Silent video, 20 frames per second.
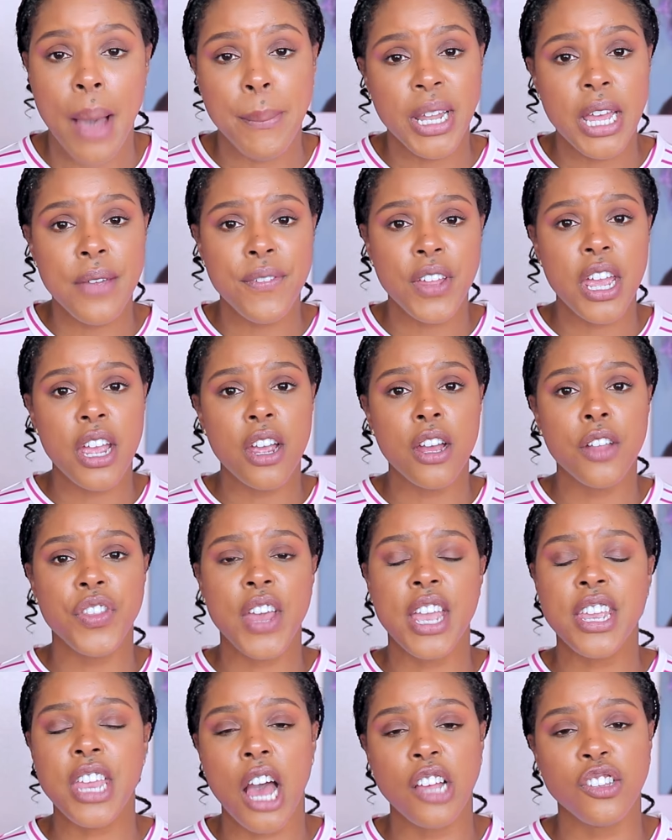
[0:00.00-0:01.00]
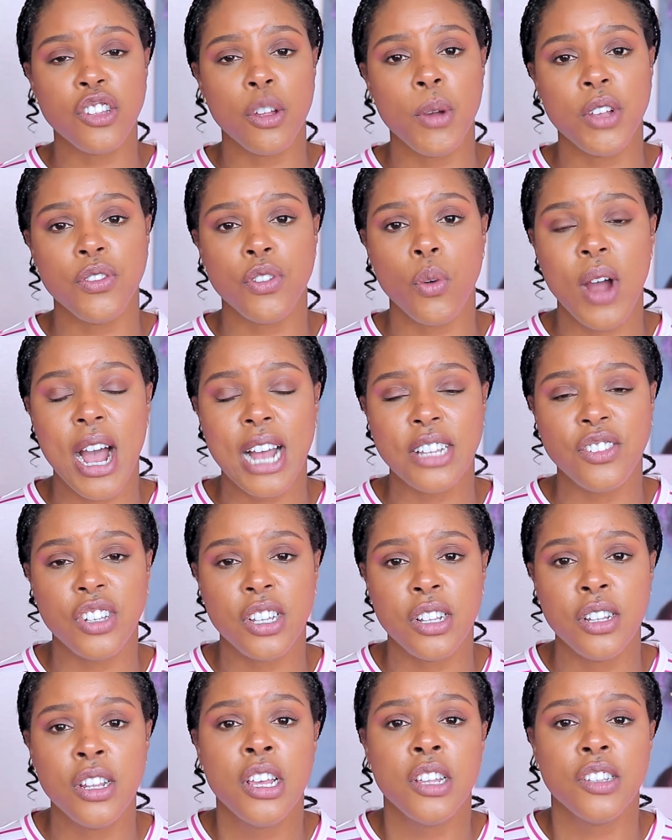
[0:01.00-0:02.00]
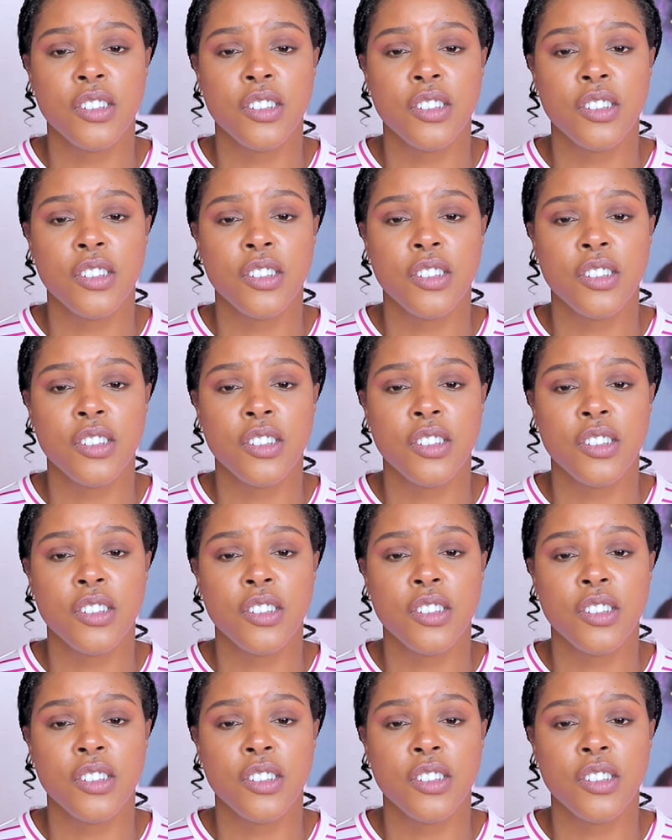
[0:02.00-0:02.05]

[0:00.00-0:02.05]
I'm going to leave it here. Thank y'all so much for watching.